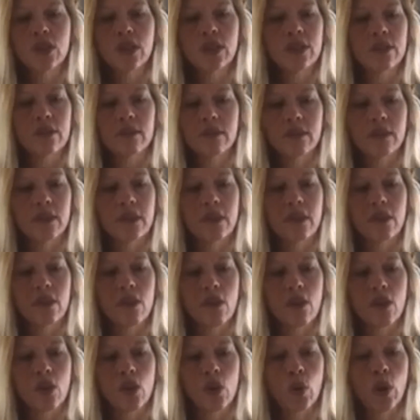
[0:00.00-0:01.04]
just
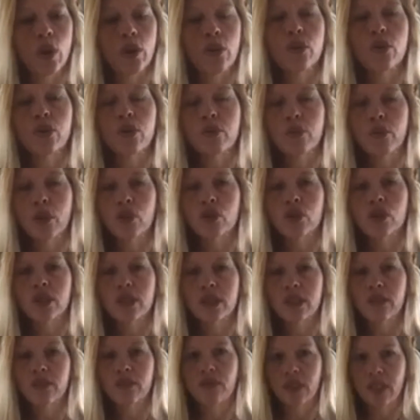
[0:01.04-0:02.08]
going through the
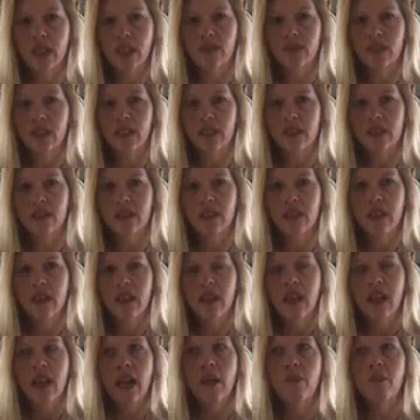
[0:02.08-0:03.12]
motions of forgiveness.
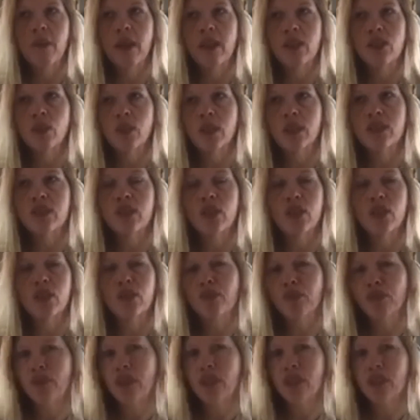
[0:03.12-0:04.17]
And by doing so,
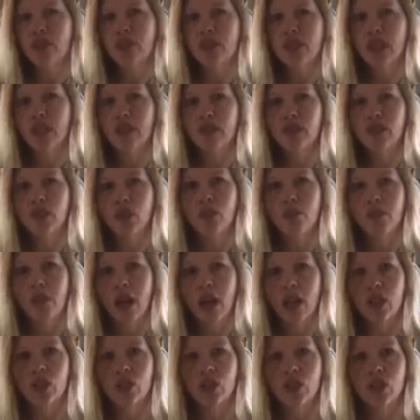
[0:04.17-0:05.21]
you free yourself so
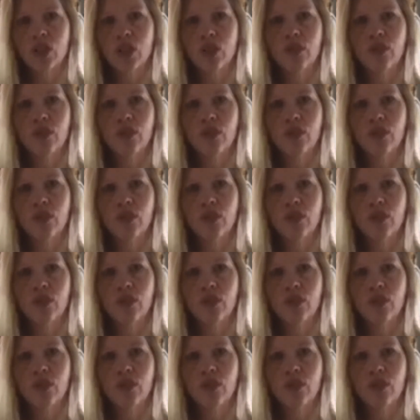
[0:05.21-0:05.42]
much